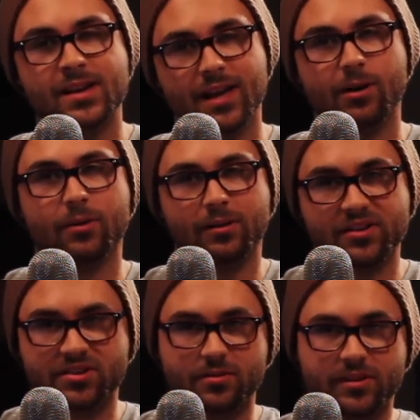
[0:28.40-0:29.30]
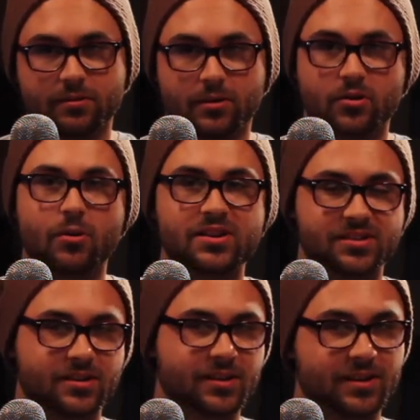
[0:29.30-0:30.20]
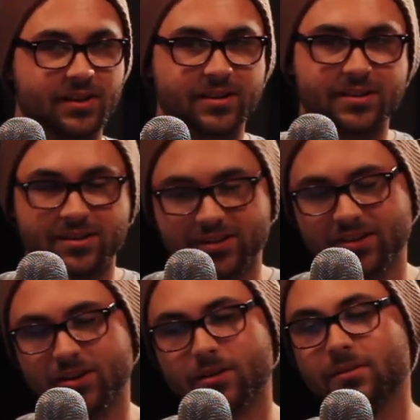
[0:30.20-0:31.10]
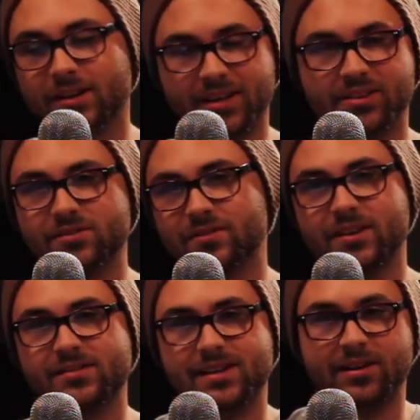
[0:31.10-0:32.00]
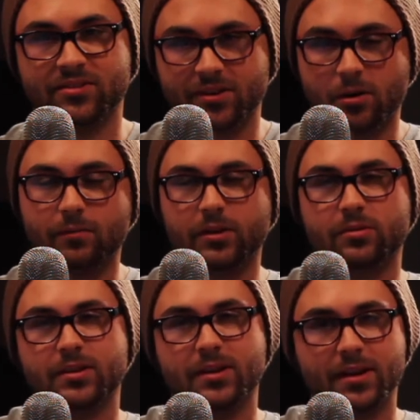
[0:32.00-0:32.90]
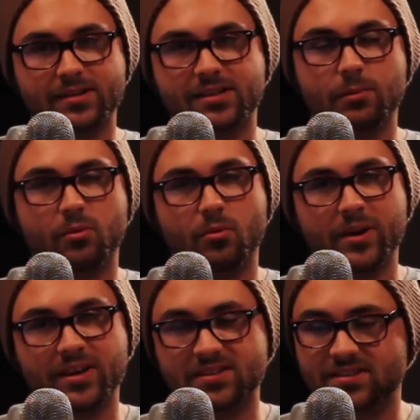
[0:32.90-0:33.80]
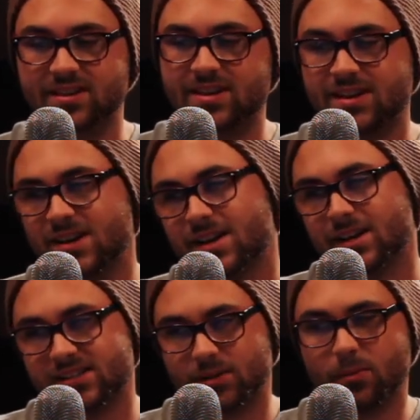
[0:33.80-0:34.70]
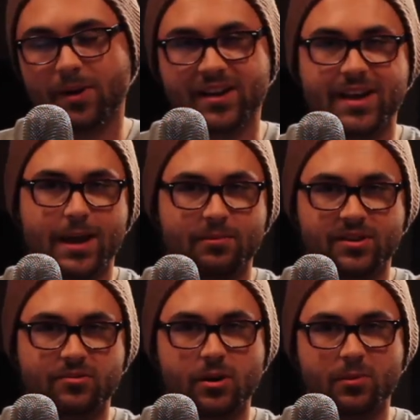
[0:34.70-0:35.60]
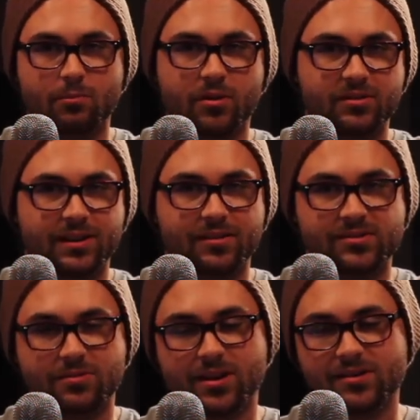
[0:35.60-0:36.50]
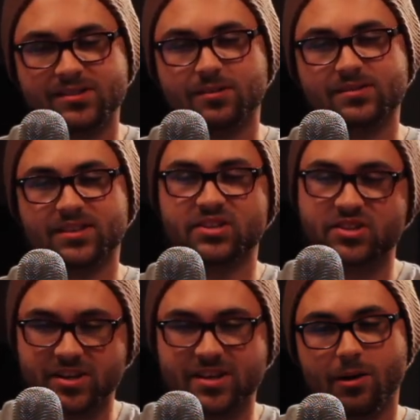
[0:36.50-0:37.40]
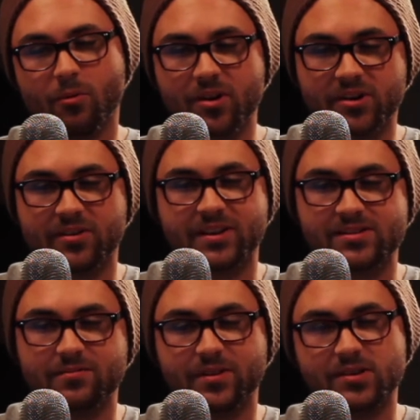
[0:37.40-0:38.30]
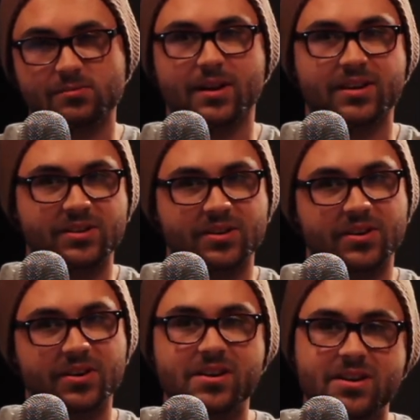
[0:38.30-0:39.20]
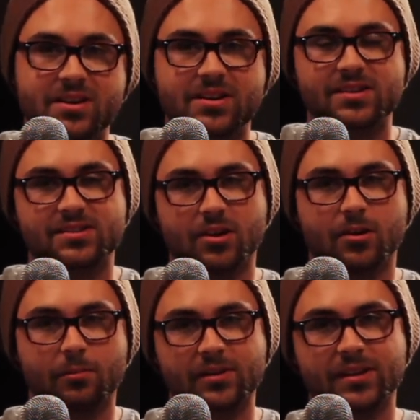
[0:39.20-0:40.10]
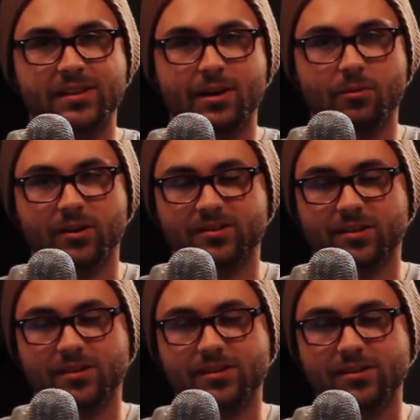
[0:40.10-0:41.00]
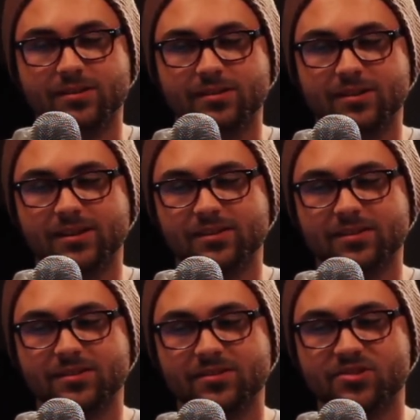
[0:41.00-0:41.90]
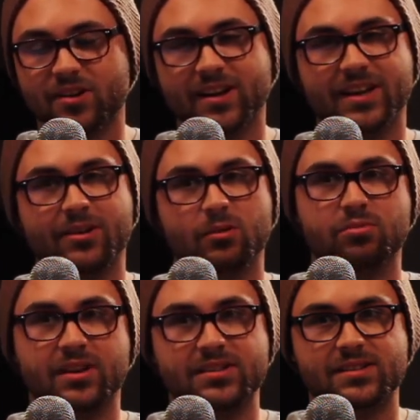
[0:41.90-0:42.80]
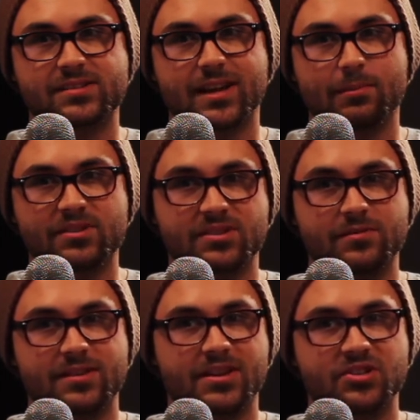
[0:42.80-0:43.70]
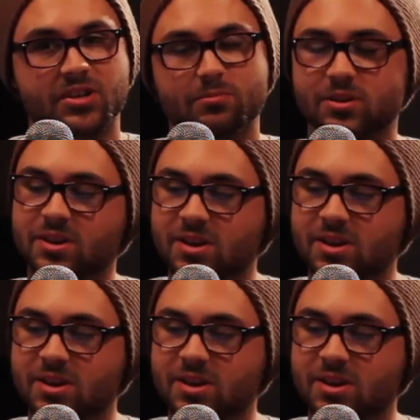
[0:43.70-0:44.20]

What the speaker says: And I want to let you know that your requests are going to get, I'm going to get those videos out there hopefully within the next couple weeks. Some of my camera equipment broke down as well, so I was like, shit, I wanted to create some videos, but I couldn't. So I'm getting that work done and trying to get it replaced because camera stuff's not cheap.